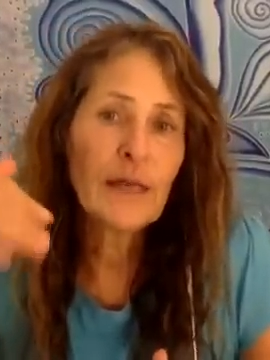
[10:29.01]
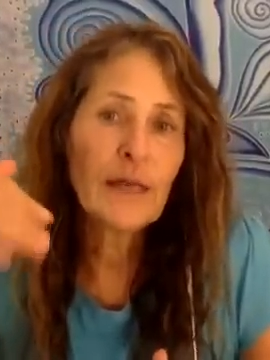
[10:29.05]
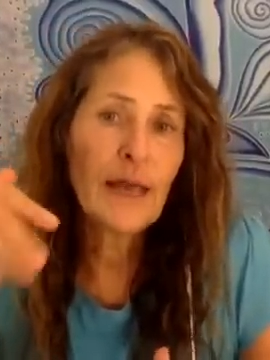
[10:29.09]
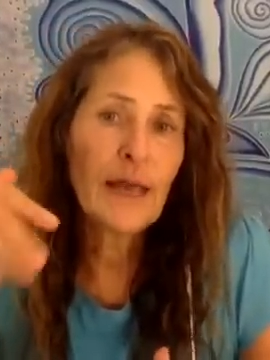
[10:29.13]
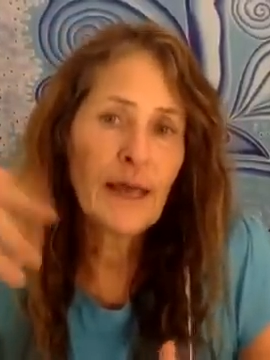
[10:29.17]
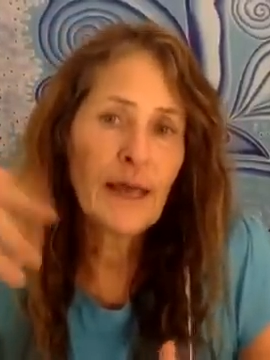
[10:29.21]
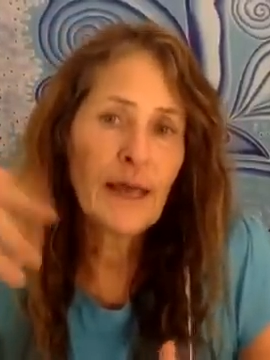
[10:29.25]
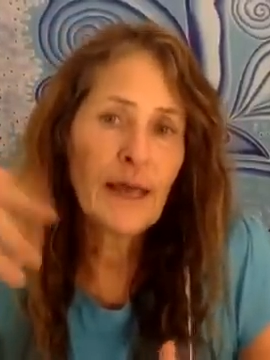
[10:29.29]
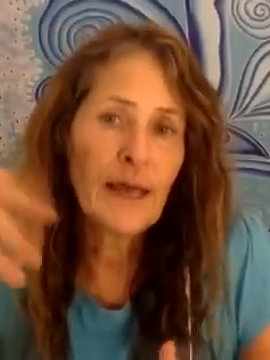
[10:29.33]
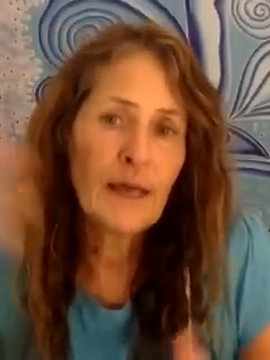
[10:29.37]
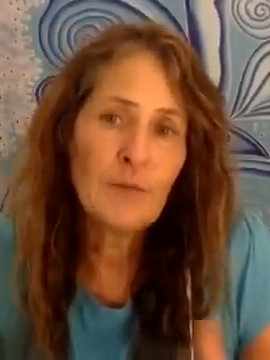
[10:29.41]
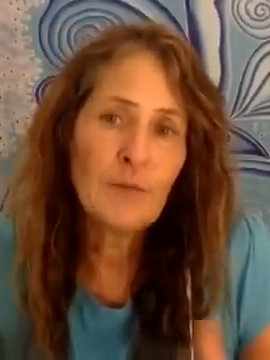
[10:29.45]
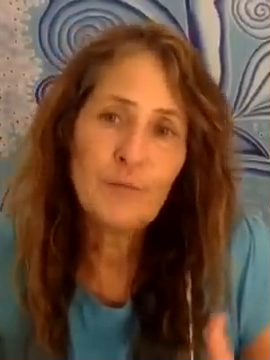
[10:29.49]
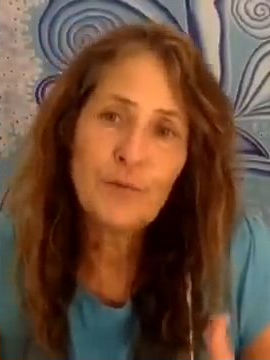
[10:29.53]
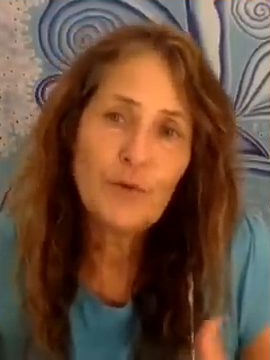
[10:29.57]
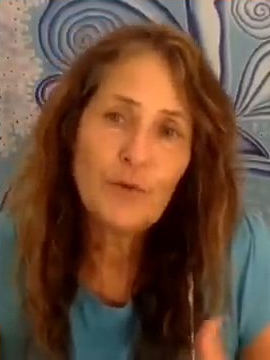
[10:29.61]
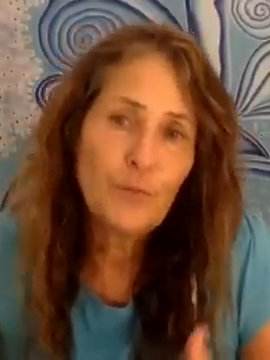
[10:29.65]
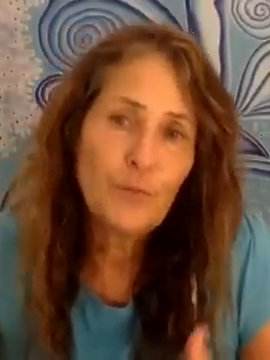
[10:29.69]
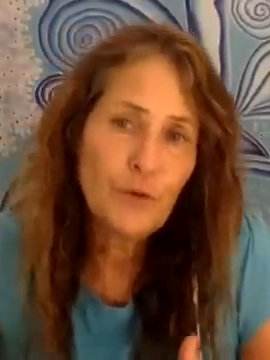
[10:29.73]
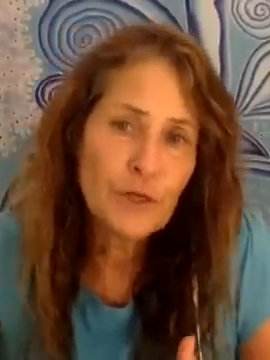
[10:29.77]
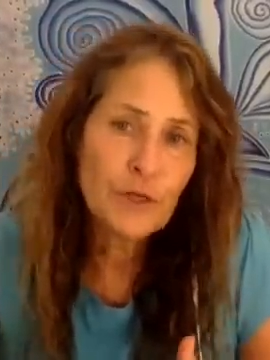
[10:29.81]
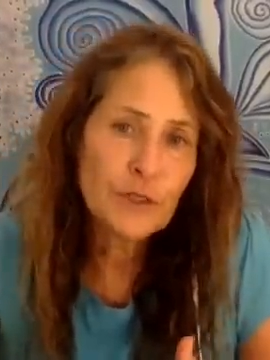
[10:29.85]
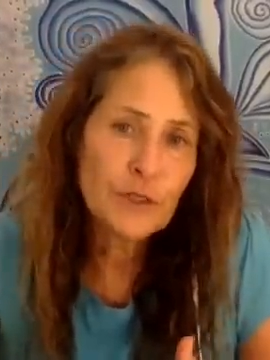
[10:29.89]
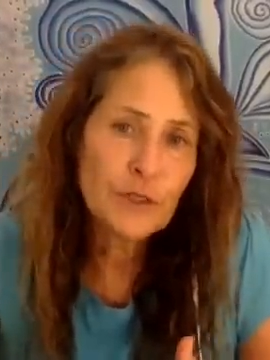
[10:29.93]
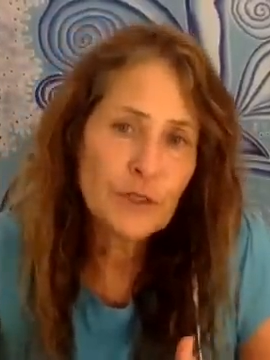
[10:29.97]
and
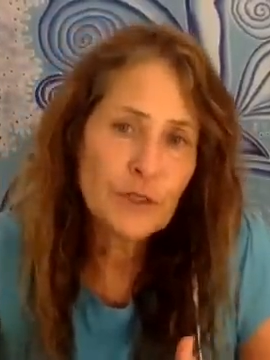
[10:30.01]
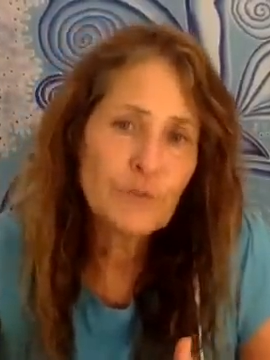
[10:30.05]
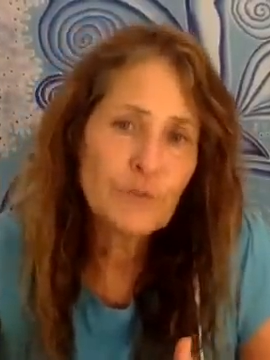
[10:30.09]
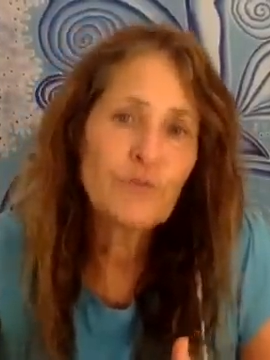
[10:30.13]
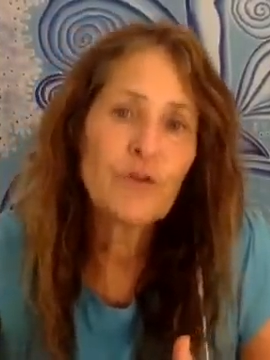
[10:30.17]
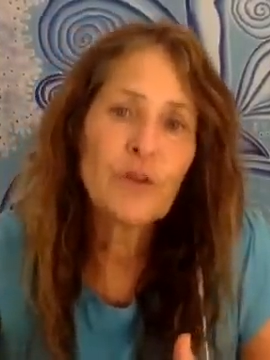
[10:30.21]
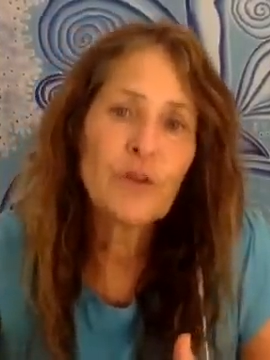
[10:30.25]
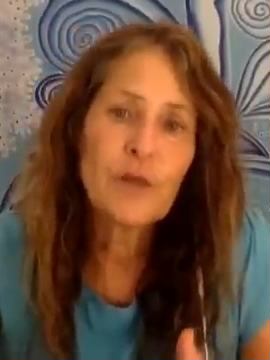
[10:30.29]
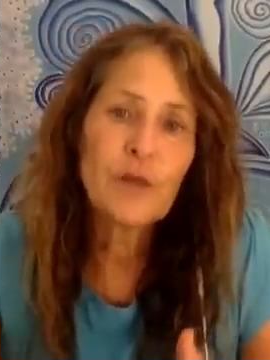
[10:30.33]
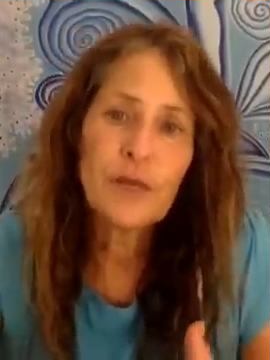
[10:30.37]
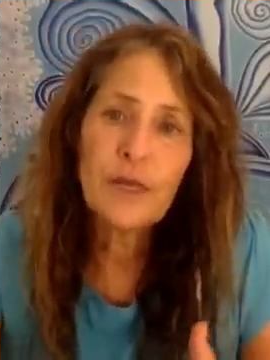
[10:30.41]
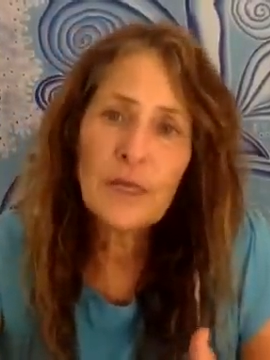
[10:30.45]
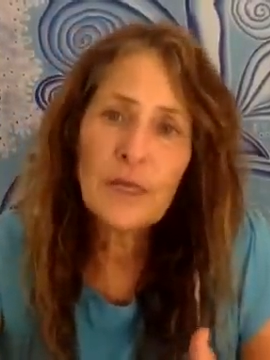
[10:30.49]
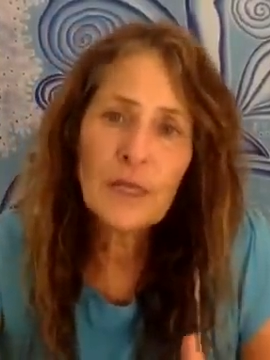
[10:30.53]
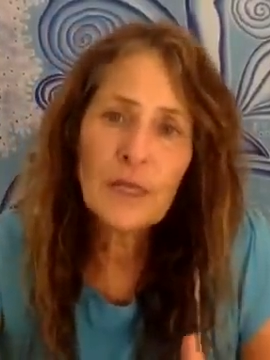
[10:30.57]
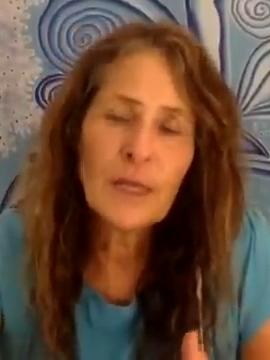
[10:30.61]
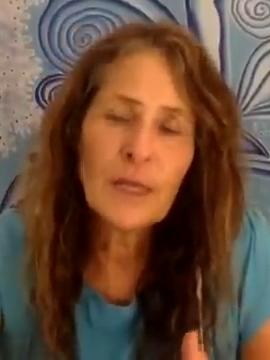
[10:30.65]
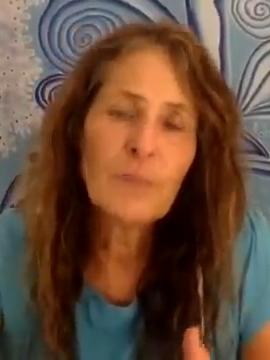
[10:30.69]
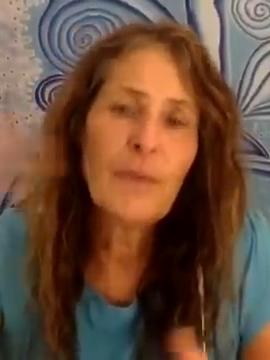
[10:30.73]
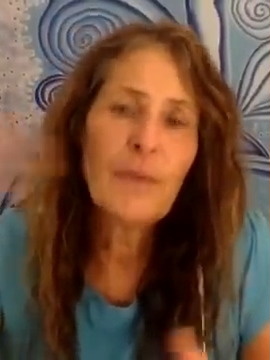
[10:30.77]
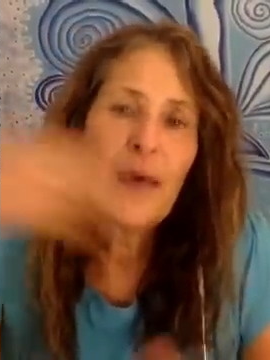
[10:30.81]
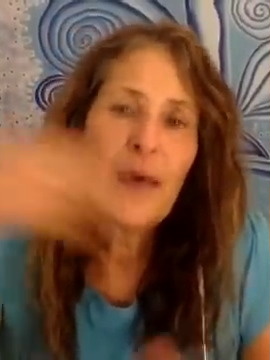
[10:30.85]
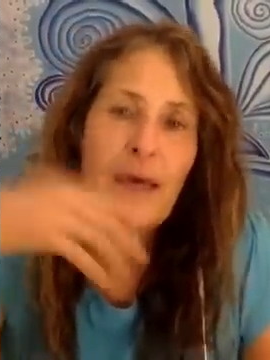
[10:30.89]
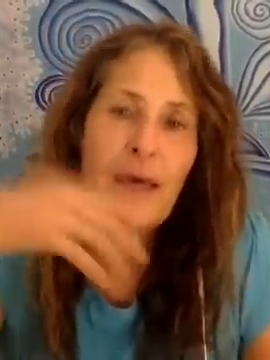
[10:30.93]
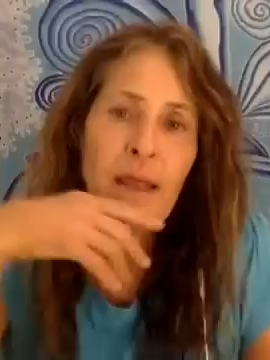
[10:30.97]
blueprints for the
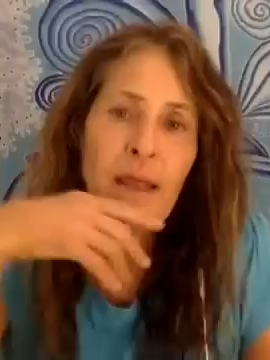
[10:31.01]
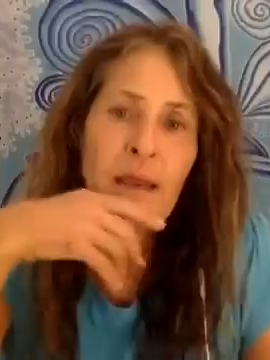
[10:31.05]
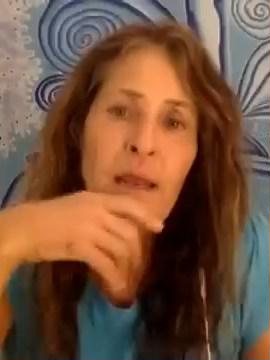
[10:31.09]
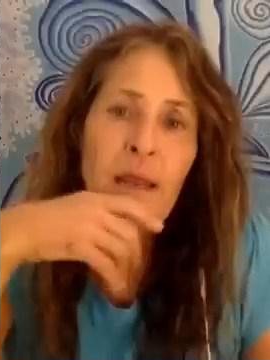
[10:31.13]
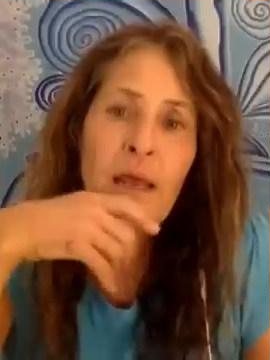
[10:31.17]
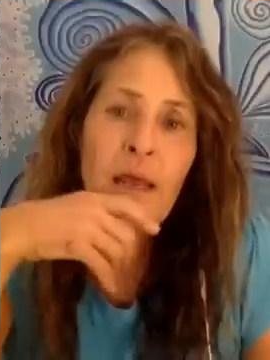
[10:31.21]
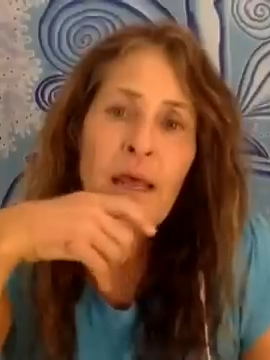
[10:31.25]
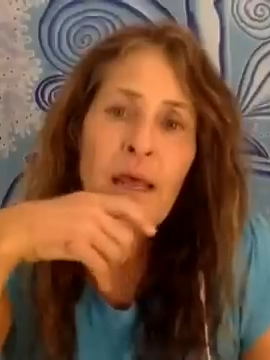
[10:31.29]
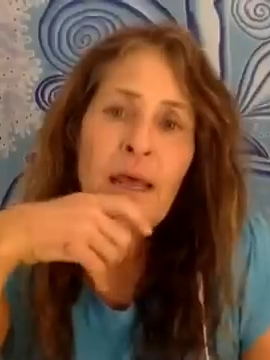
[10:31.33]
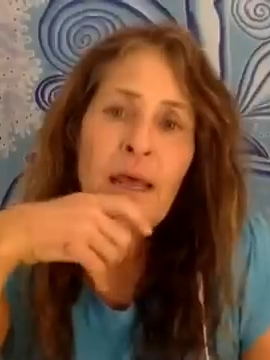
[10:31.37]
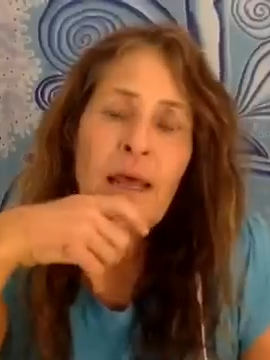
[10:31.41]
healing pen